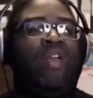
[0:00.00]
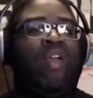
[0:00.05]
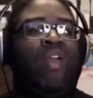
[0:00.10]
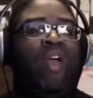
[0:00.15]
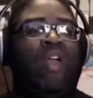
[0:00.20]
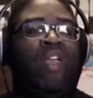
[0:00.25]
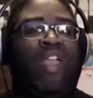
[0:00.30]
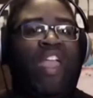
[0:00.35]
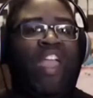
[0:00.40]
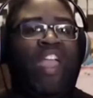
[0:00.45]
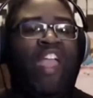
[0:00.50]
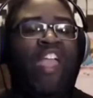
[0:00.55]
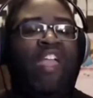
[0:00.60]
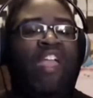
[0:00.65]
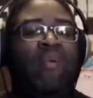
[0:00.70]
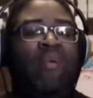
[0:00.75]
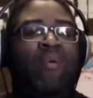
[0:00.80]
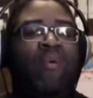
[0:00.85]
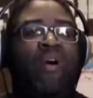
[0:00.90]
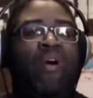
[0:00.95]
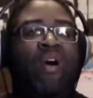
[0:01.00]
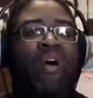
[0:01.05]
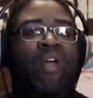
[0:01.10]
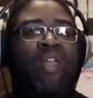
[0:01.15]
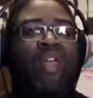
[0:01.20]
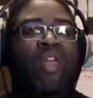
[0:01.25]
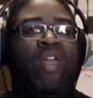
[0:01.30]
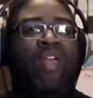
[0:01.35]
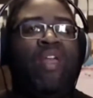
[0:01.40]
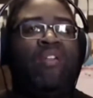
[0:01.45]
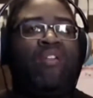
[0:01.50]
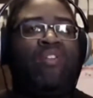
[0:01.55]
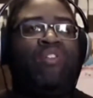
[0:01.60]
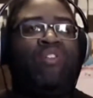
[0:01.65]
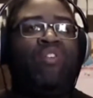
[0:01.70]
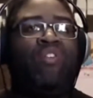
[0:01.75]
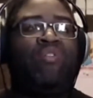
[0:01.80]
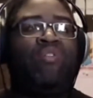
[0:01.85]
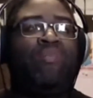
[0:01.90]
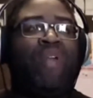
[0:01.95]
game on it. I
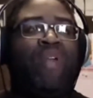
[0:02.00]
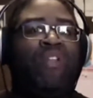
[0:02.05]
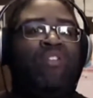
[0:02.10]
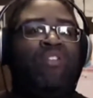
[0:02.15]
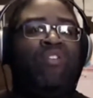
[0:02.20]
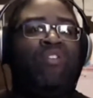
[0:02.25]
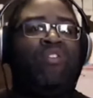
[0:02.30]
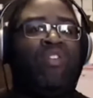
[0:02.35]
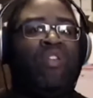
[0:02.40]
took some pictures,